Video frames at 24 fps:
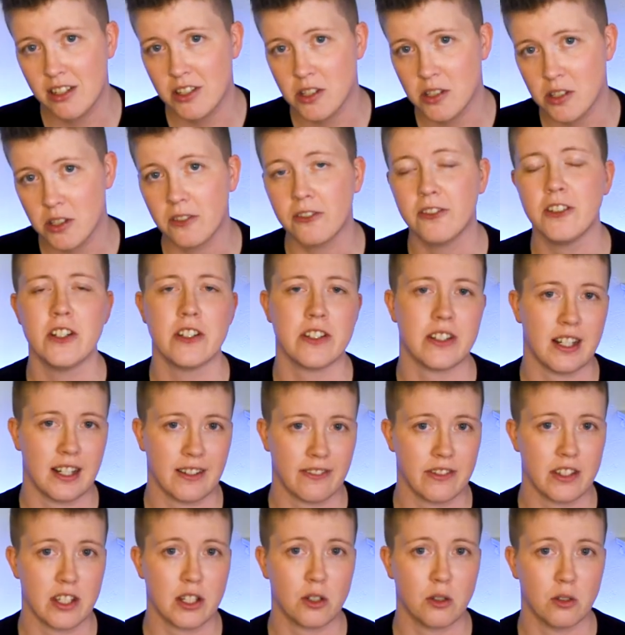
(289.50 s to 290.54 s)
So, first
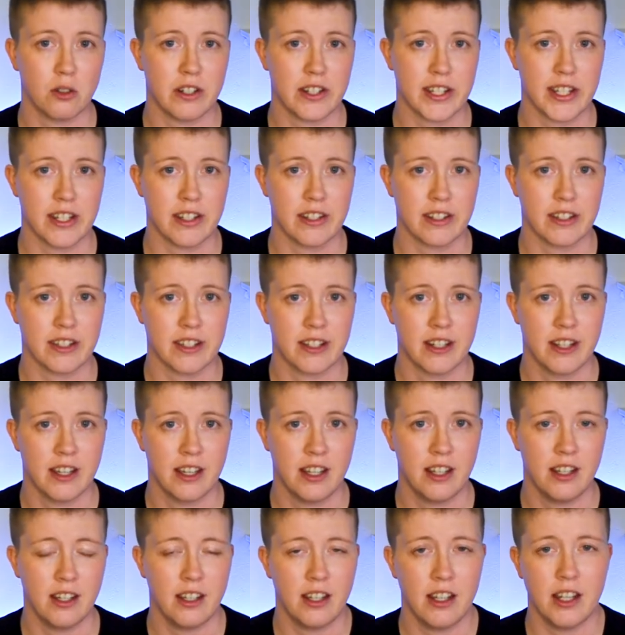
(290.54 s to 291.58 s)
off, this course is
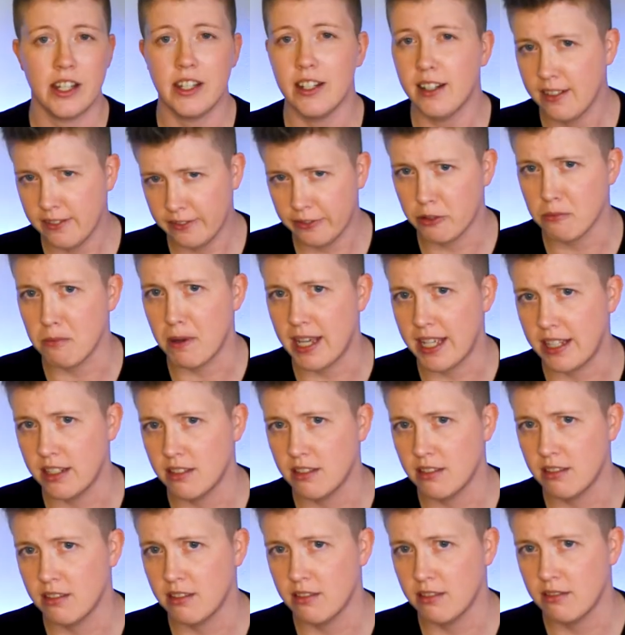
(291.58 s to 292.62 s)
not for
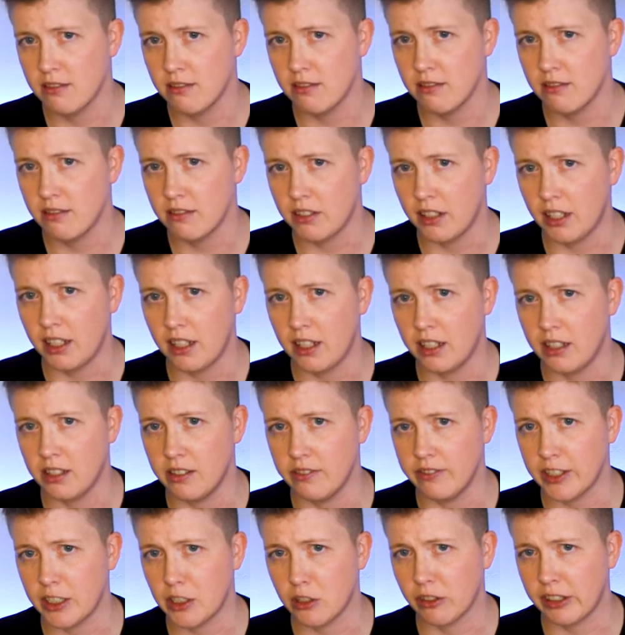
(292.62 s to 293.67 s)
men,
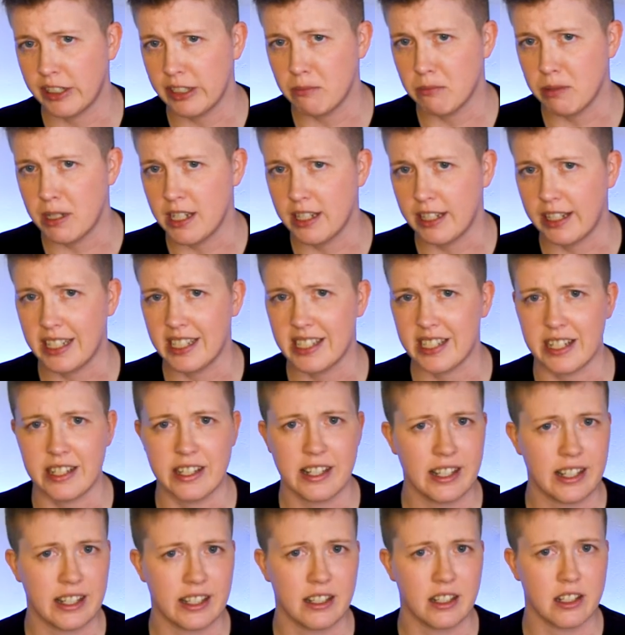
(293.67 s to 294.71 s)
and Victoria being anti
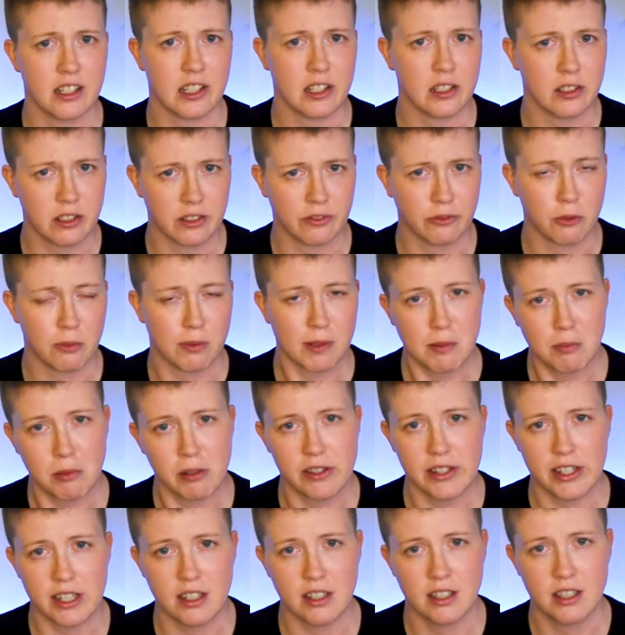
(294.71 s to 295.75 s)
diet is also for people
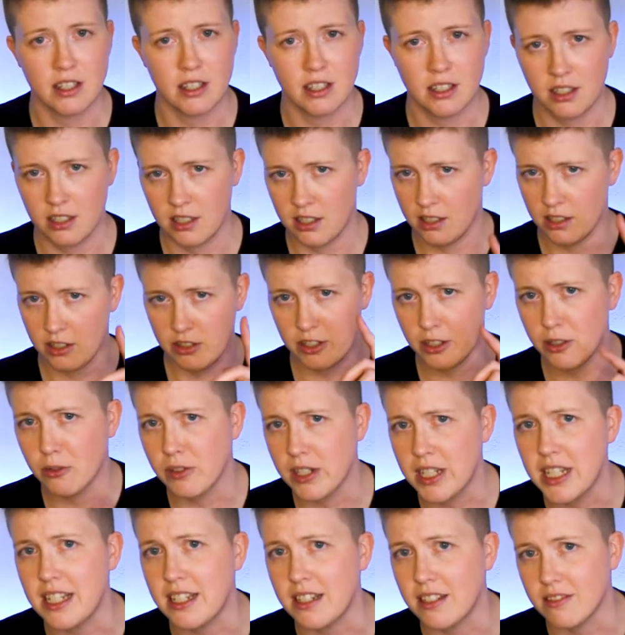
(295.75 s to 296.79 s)
that
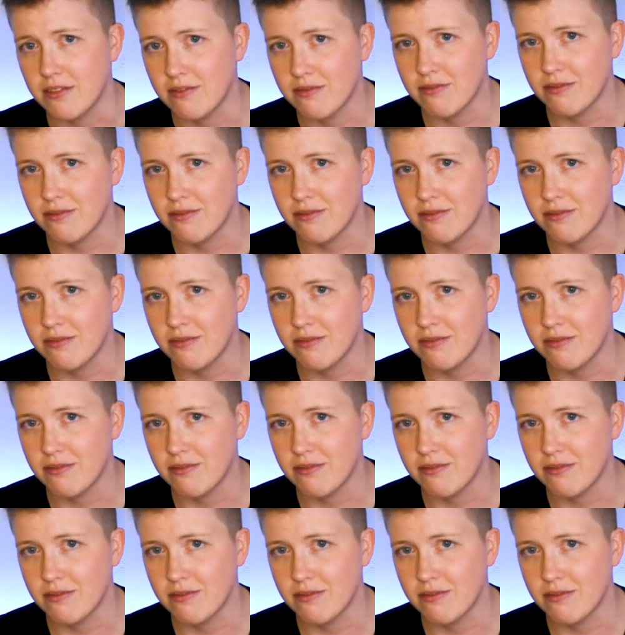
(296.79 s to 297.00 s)
don't eat.